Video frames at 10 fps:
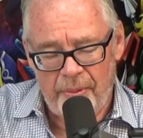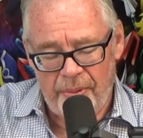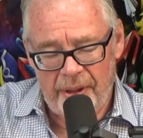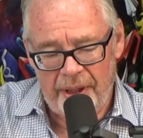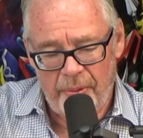to
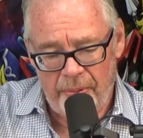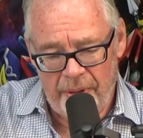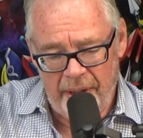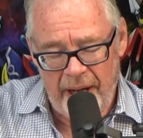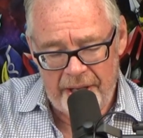really
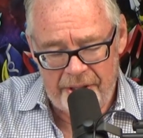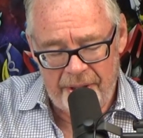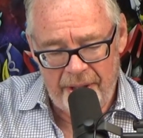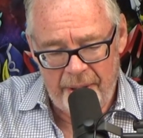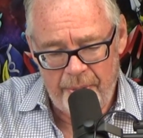realize
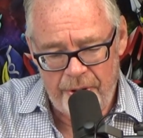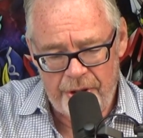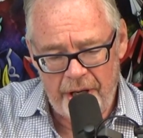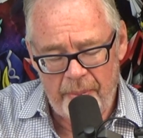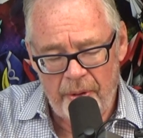and
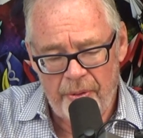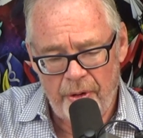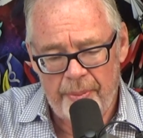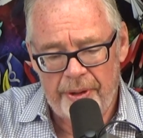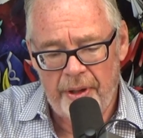appreciate about
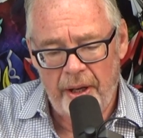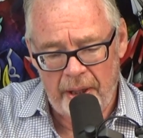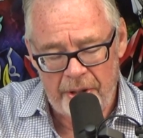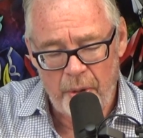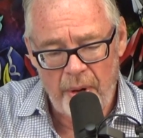Norm
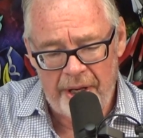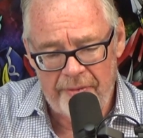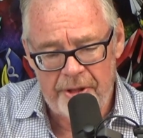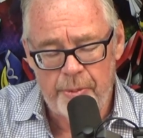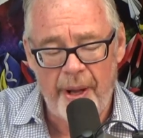MacDonald in the wake
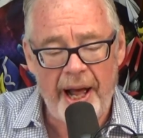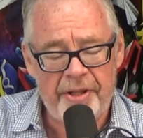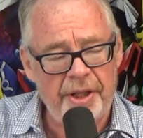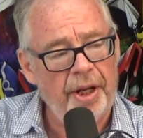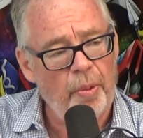of his
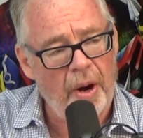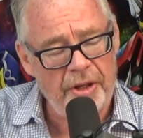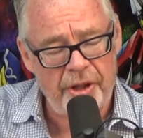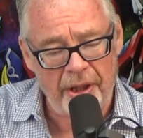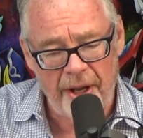passing and
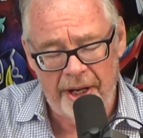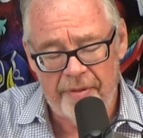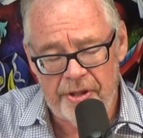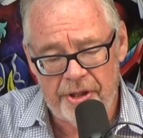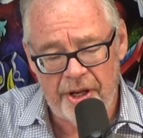watching a lot
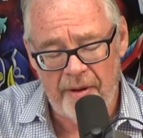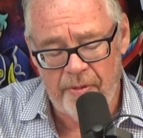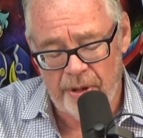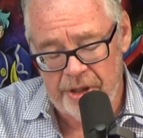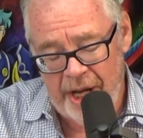of his
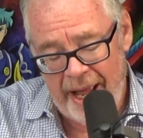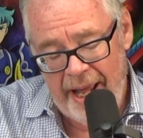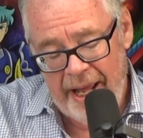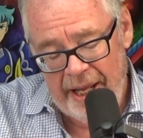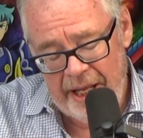stuff was
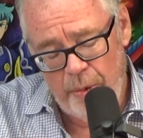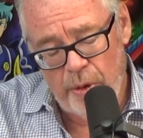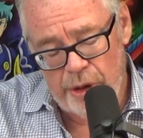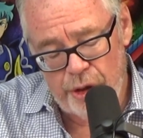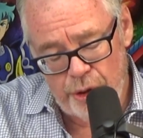he
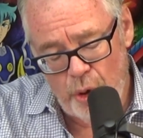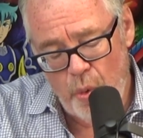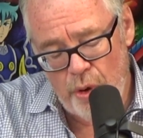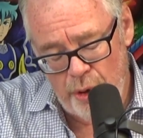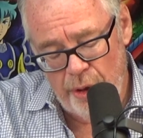was
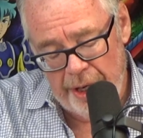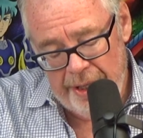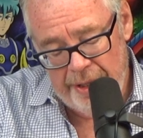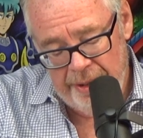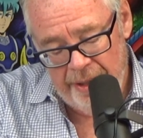so
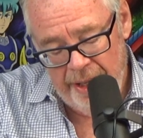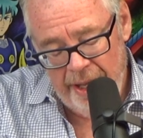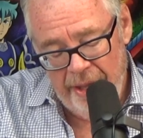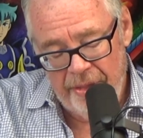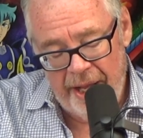good
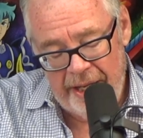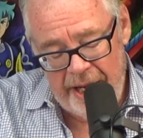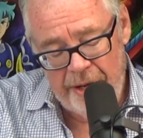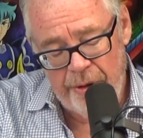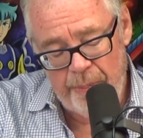that
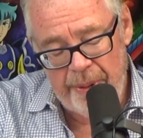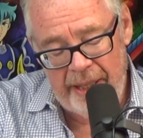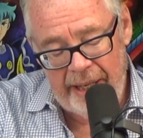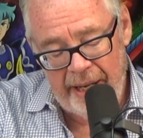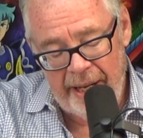he could
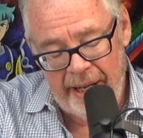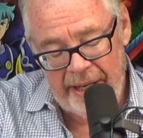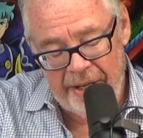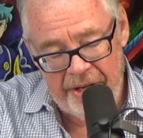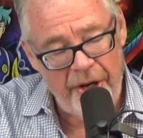be
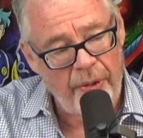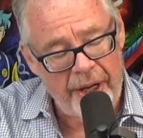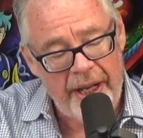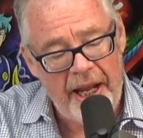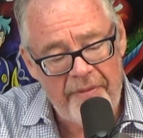
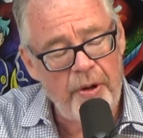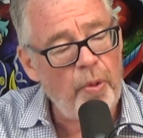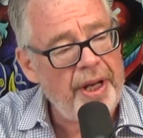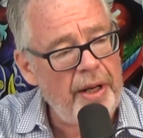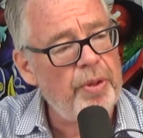endearing even
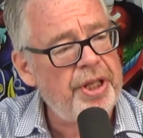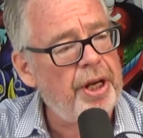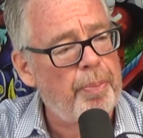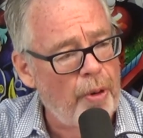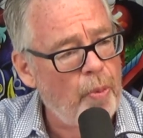when he was
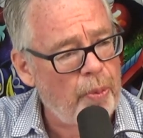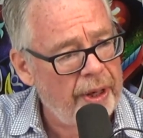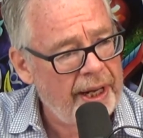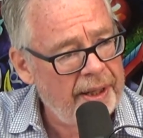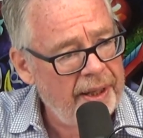inappropriate.